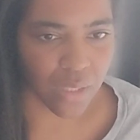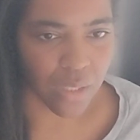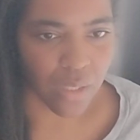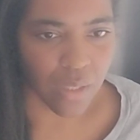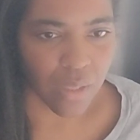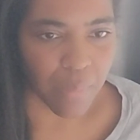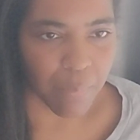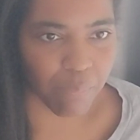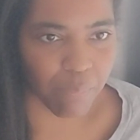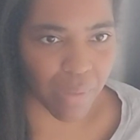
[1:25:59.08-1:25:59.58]

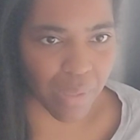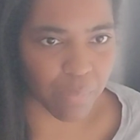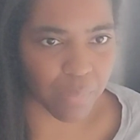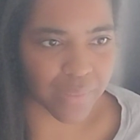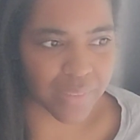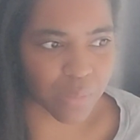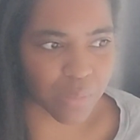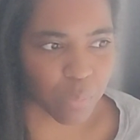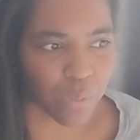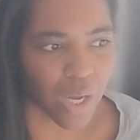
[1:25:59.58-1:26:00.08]
maybe
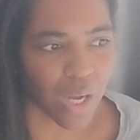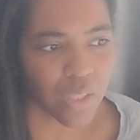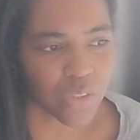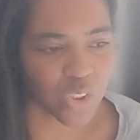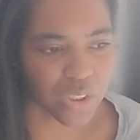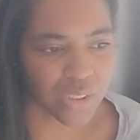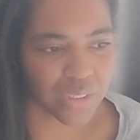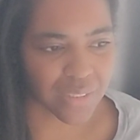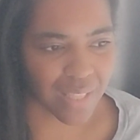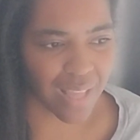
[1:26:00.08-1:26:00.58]

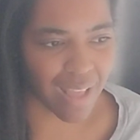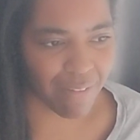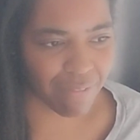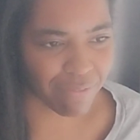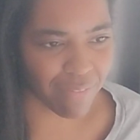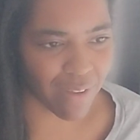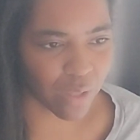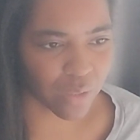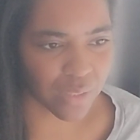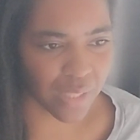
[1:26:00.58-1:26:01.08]
subconsciously I
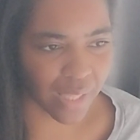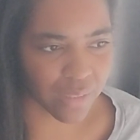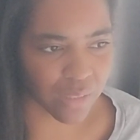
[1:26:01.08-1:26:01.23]
felt like the